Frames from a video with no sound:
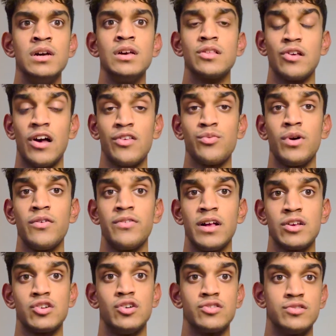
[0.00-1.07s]
So that's why
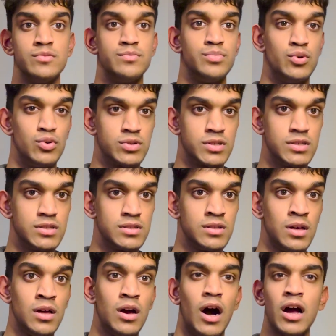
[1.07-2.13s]
flashcards are important.
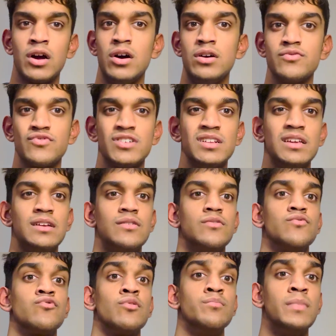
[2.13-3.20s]
I can't really
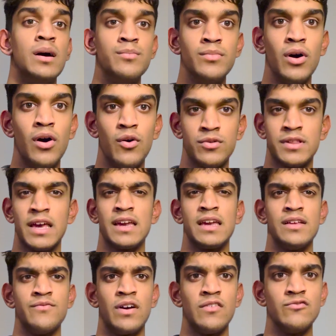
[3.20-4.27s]
remember or take
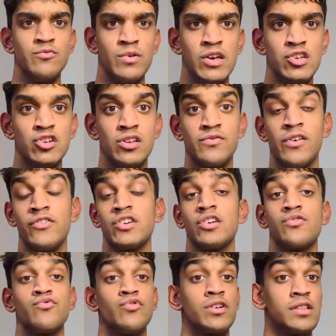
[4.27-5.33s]
in that information if I've
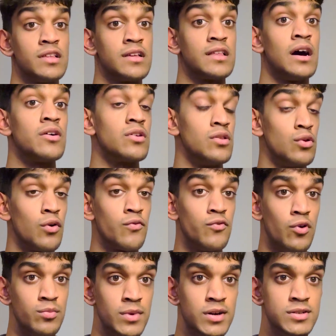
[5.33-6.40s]
just written it down in long
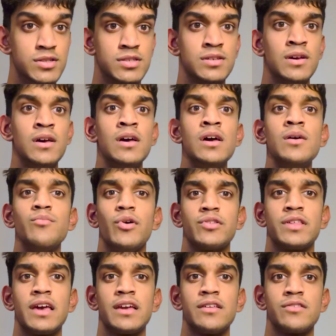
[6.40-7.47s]
form notes, but
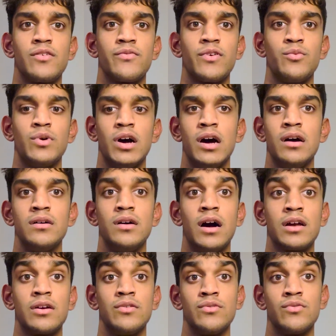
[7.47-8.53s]
taking something where I
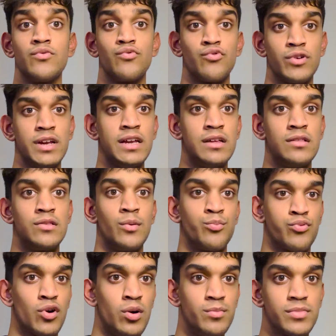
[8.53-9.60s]
can read the
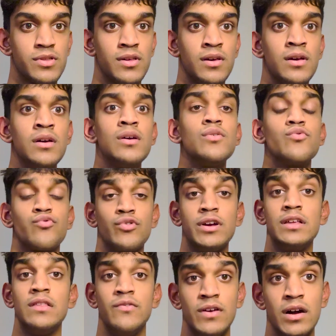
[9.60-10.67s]
prompt,
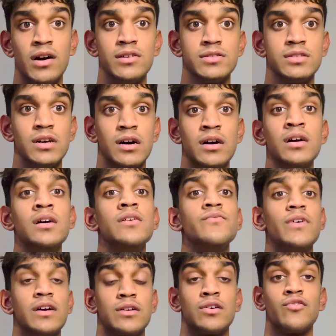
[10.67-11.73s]
read the answer,
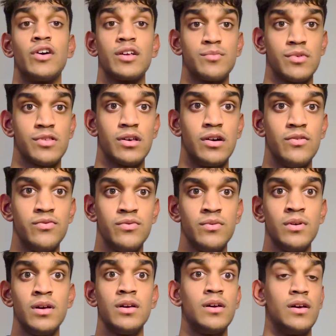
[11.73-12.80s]
then correct myself
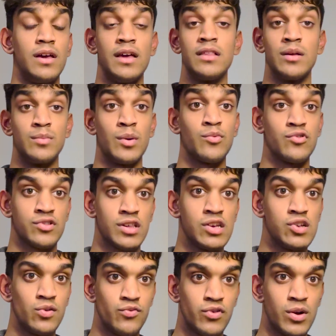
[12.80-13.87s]
in the
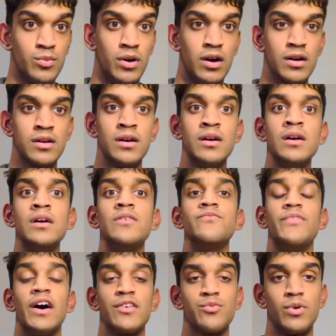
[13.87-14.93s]
memorization framework,
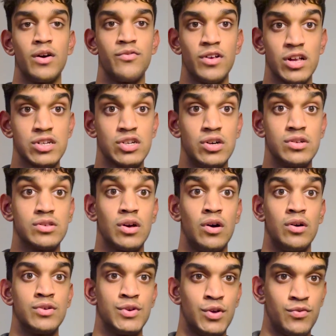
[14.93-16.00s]
that's why flashcards
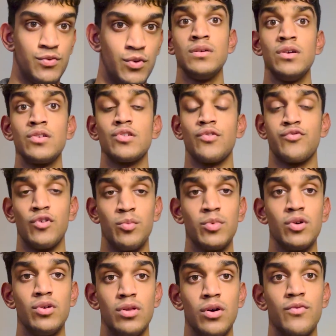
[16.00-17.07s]
are useful. So from
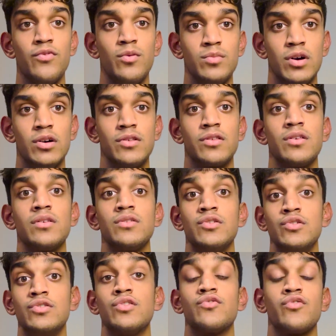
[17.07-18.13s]
your long form notes, you
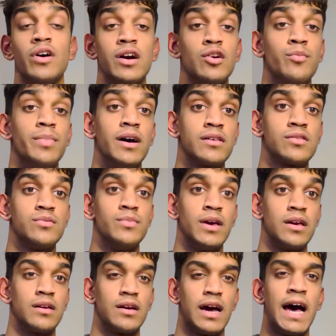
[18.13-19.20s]
need to try your best to
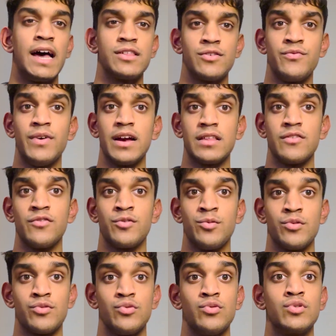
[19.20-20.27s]
make as effective as
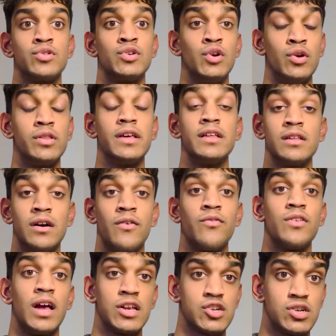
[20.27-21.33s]
possible good enough
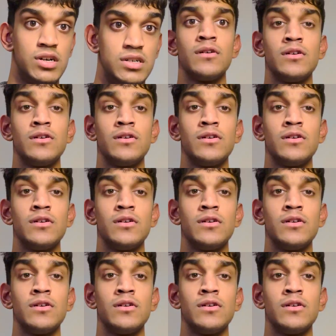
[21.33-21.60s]
flashcards.